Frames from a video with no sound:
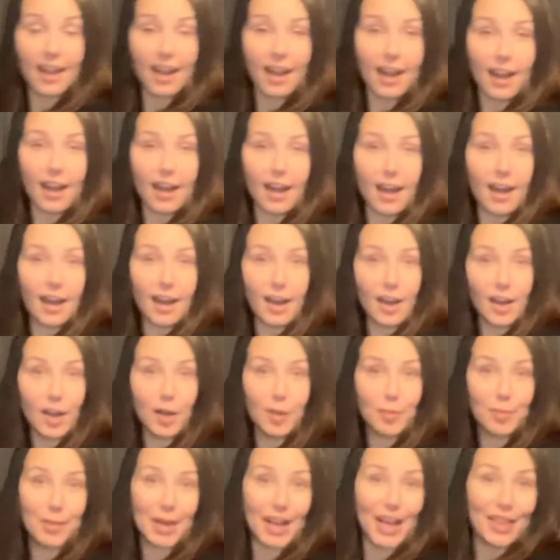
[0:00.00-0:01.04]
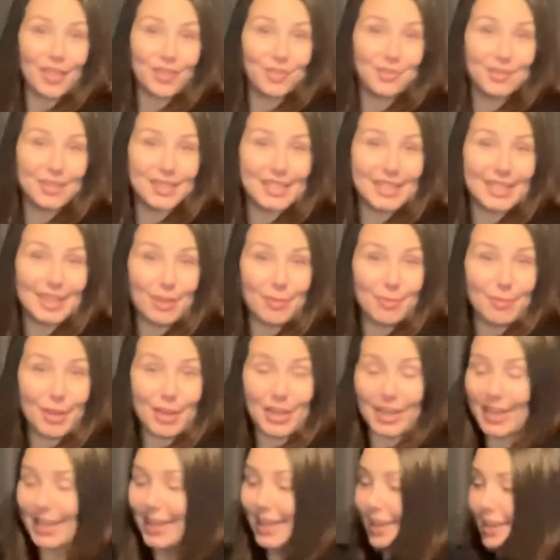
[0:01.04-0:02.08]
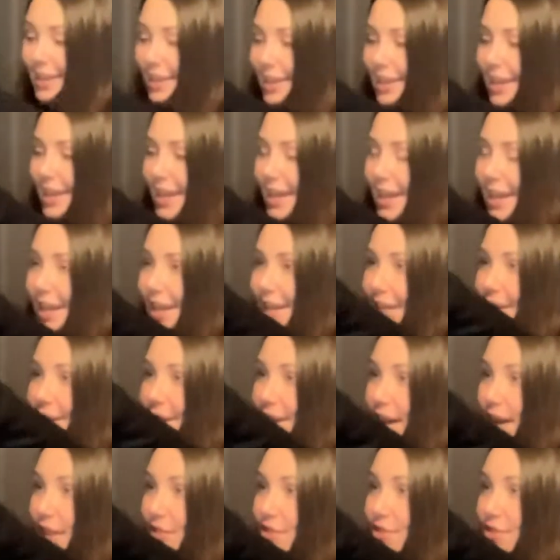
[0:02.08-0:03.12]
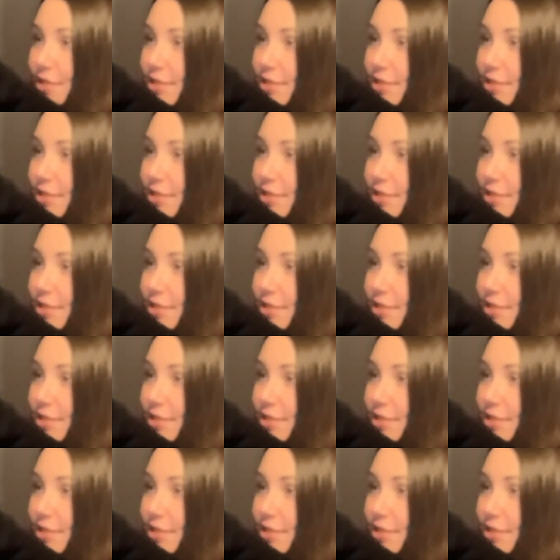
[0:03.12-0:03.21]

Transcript: on the resale market. Another